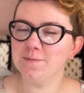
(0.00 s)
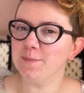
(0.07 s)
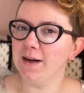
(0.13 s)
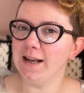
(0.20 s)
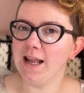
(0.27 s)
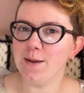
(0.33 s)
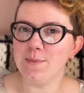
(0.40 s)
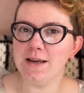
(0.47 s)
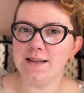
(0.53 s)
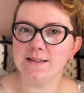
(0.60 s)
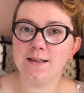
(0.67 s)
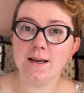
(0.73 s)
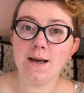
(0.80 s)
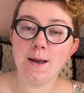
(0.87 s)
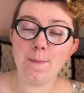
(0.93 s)
My name
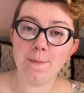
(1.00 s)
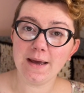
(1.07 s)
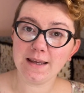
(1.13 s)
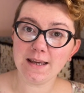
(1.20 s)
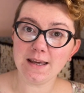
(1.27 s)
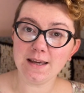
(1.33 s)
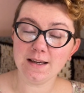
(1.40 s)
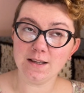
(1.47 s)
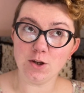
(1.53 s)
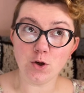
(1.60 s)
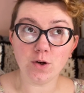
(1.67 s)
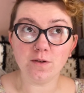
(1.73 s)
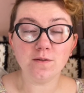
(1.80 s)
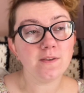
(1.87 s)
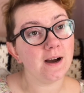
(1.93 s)
is Becky and you
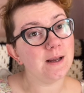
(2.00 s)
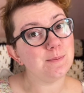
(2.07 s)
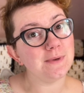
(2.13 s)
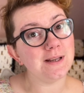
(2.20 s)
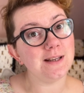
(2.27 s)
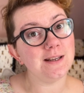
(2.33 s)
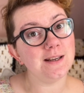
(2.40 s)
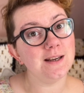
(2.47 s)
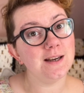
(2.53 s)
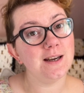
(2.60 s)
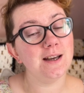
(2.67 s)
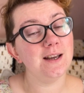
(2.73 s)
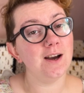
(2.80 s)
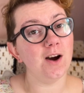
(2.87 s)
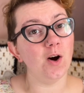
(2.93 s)
can find me
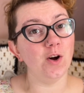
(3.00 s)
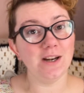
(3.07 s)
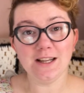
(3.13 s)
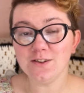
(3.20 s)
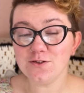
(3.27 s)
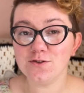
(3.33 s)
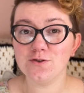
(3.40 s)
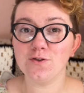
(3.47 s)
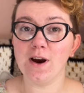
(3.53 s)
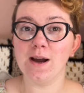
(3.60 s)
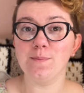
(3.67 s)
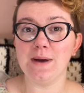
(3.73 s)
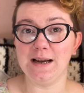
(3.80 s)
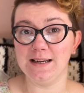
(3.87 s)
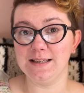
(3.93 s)
on
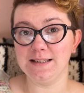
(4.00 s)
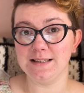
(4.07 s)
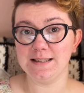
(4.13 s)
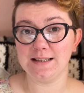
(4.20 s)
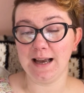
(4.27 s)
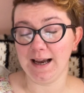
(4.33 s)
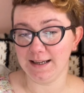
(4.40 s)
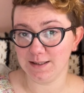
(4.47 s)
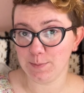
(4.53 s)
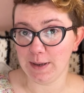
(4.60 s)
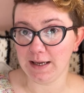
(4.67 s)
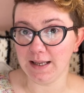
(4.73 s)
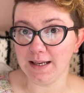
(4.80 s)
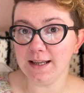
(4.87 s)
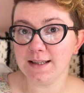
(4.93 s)
Instagram as
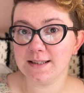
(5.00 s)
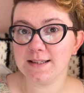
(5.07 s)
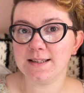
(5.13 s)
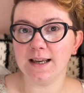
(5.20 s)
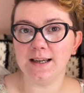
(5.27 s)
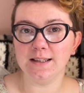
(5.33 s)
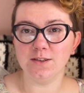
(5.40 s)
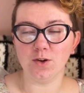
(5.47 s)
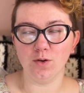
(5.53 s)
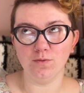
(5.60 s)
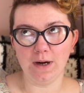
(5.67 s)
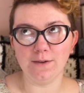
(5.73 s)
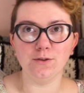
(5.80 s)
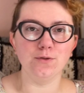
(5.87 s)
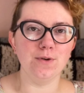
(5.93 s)
@BeckyKnits and on
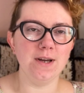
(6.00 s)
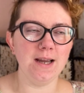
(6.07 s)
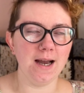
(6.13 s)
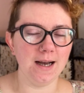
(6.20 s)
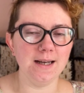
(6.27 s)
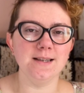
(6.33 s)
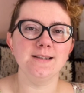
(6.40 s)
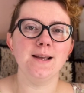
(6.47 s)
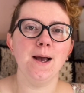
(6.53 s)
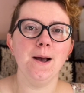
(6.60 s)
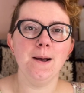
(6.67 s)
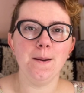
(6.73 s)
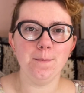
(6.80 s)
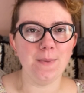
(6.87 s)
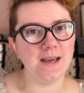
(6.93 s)
Ravelry as
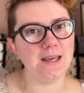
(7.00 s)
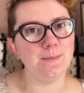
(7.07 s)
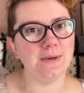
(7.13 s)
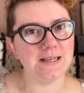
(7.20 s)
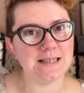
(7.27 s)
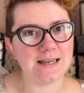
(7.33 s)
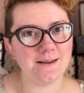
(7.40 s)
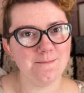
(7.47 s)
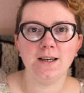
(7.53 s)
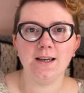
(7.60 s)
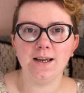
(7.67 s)
Becky Mundy.